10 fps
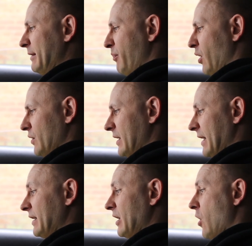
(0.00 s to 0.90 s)
pods
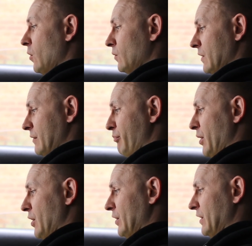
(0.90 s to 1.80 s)
and cones
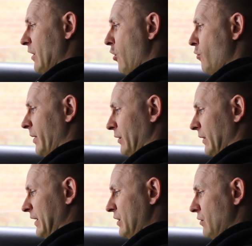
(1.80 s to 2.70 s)
burns open
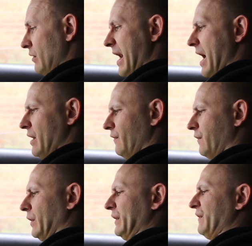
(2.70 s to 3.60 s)
with new life
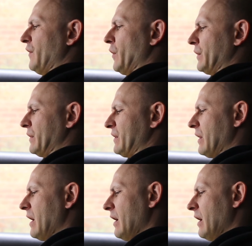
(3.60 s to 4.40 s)
for the various